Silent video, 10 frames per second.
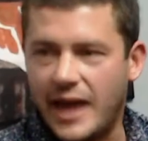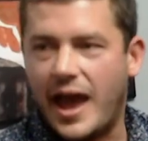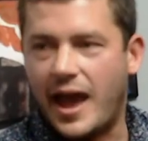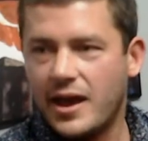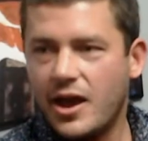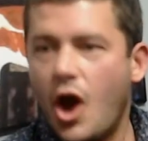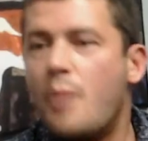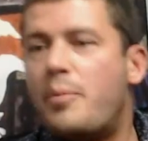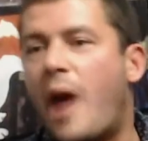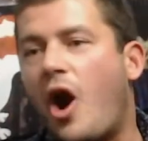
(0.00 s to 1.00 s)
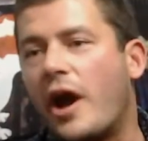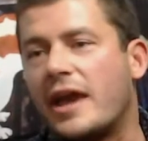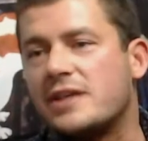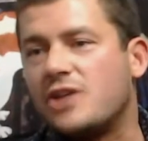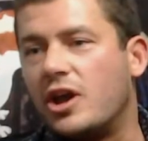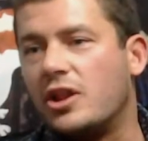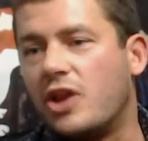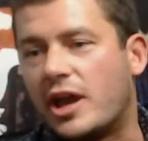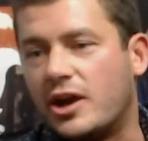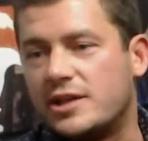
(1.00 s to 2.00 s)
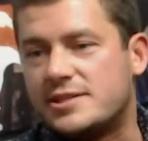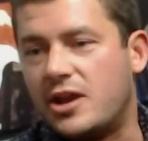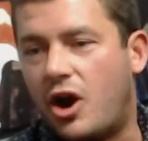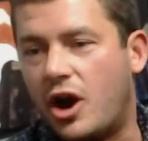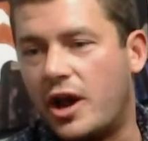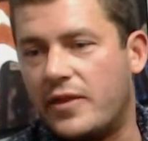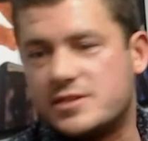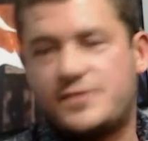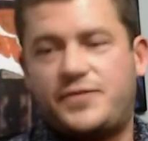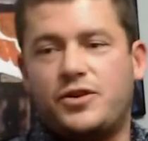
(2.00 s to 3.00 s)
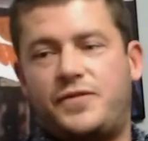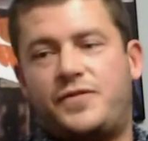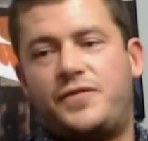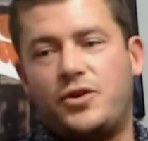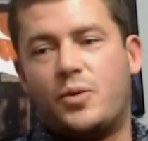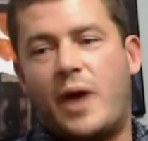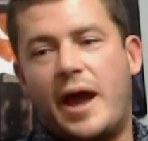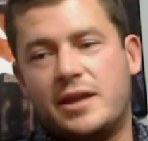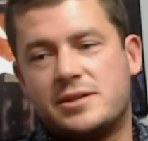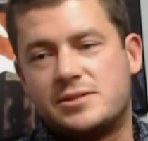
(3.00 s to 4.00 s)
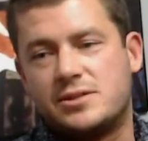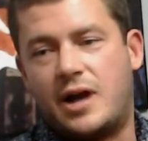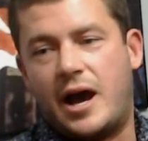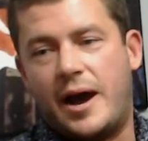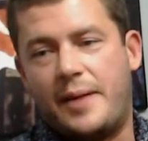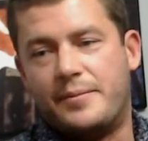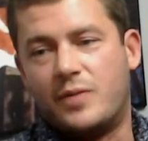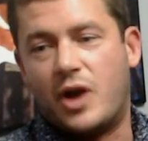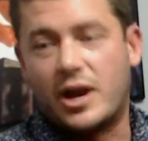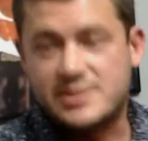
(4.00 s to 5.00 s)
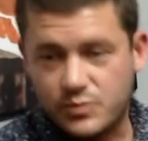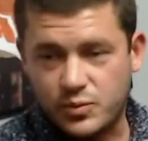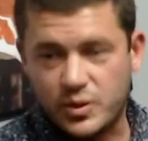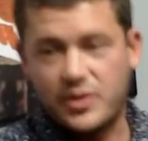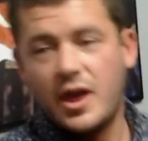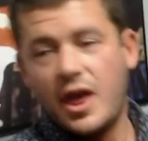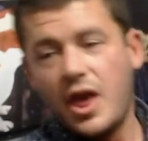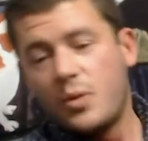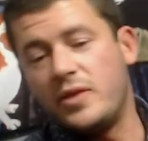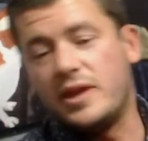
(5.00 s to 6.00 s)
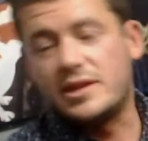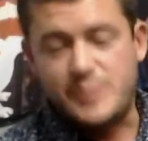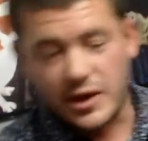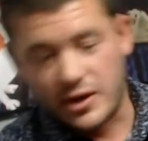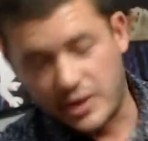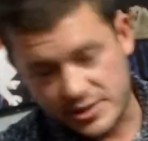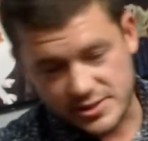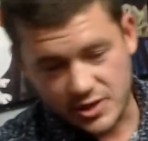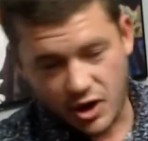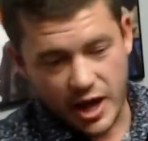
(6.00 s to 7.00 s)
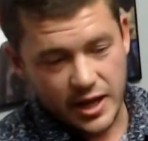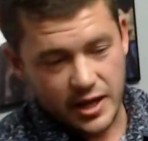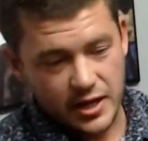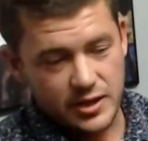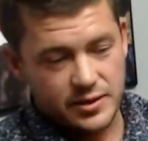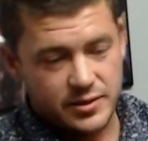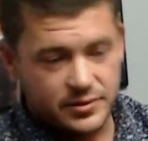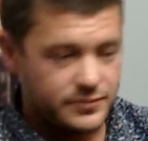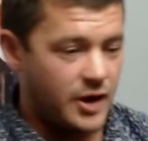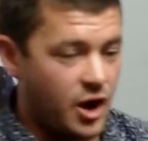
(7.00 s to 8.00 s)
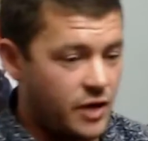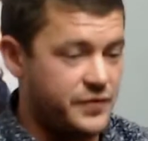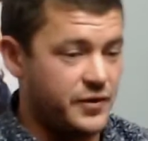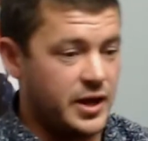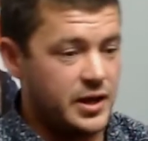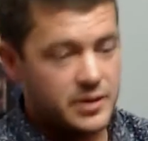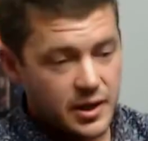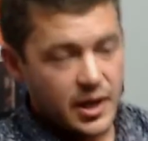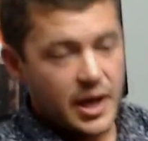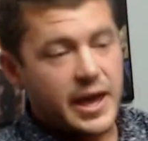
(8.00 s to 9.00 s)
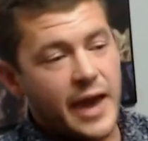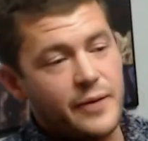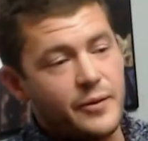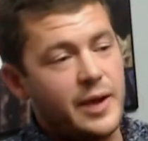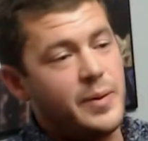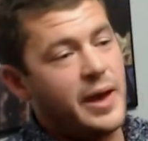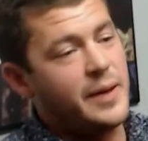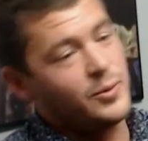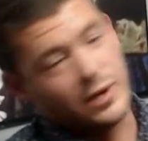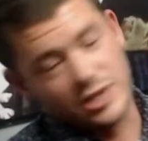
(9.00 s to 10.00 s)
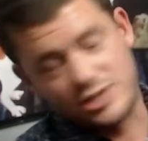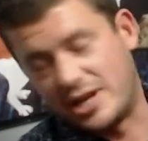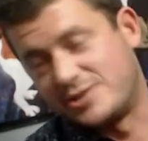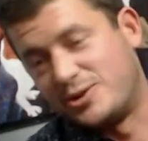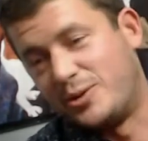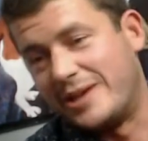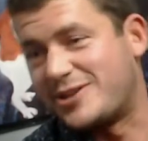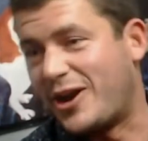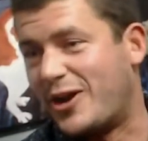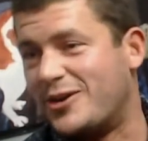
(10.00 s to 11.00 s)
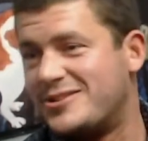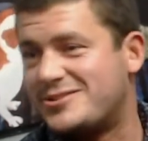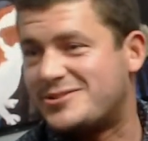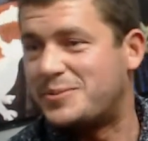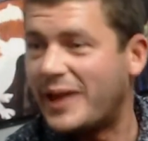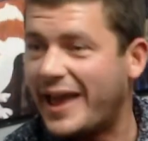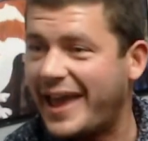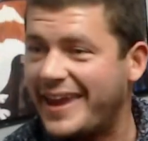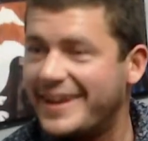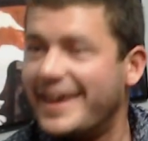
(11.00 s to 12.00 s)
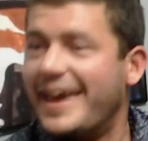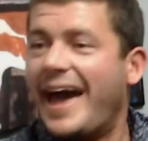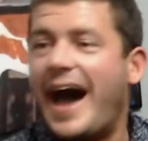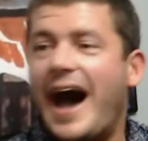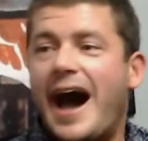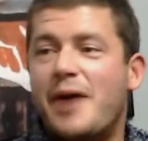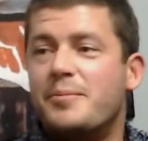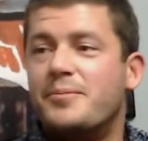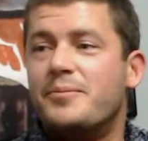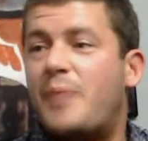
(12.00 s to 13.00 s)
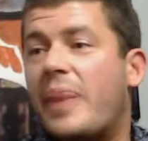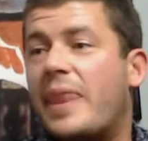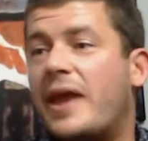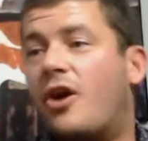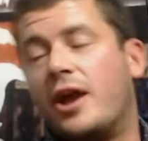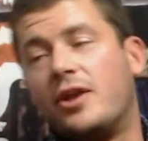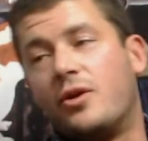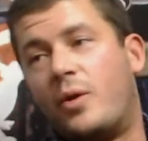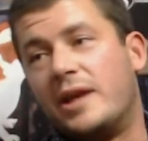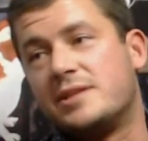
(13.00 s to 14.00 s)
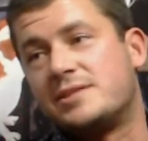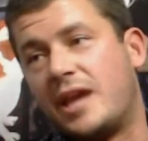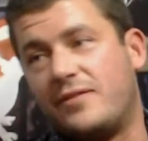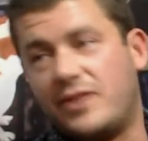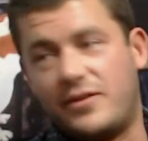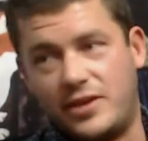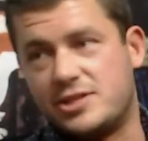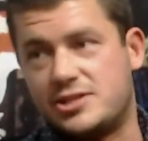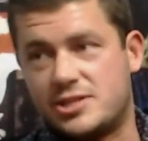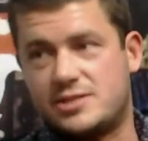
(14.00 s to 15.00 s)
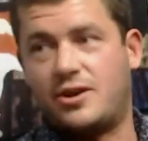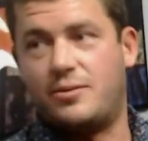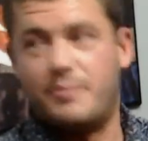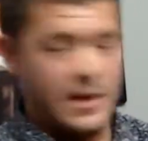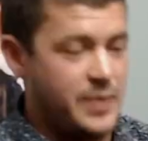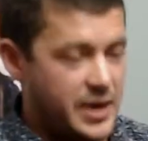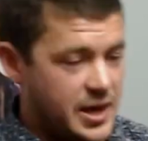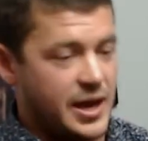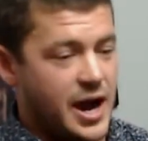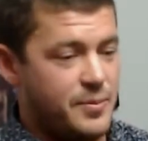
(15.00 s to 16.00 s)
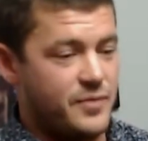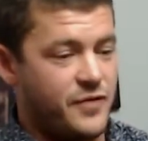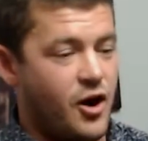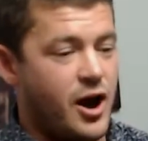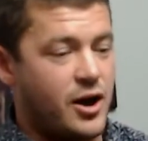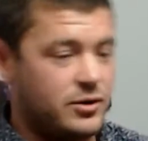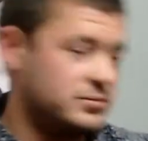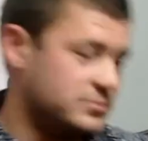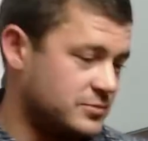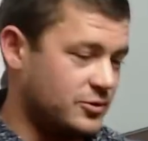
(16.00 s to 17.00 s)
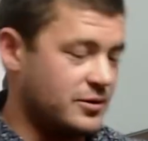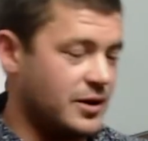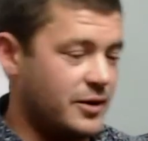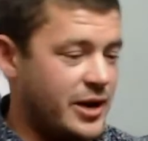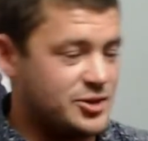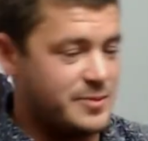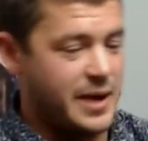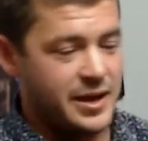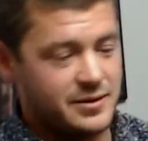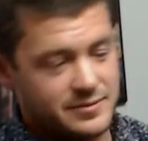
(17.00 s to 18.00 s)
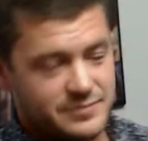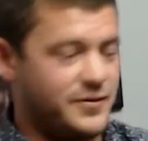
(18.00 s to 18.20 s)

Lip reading: But I guess, like I said, there's a few ways, like I said, with the experience, I hopefully can read people, which doesn't always go to plan. But then I always, even if it is just me picking up a file or a